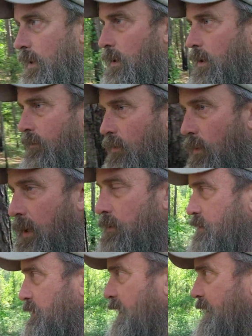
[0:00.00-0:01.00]
And over where I
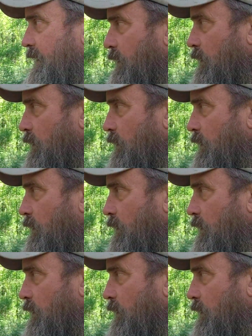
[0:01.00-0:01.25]
was standing